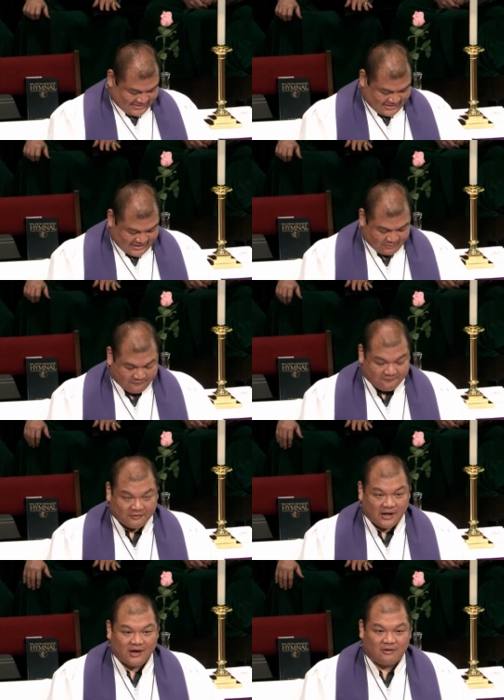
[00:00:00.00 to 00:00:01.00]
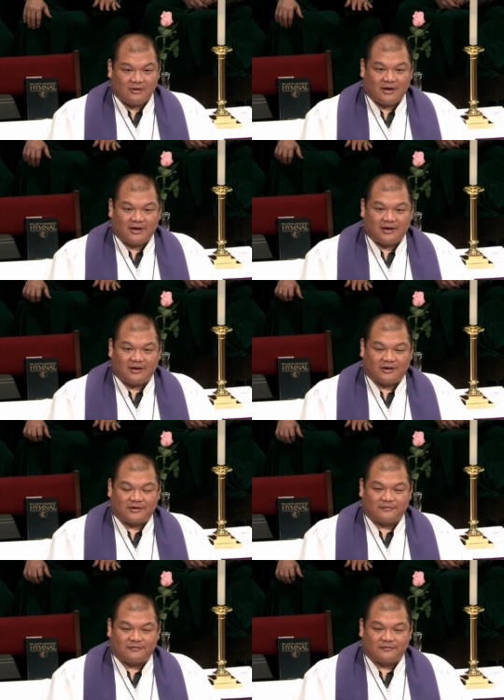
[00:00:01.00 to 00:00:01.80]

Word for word: And I will fly away on a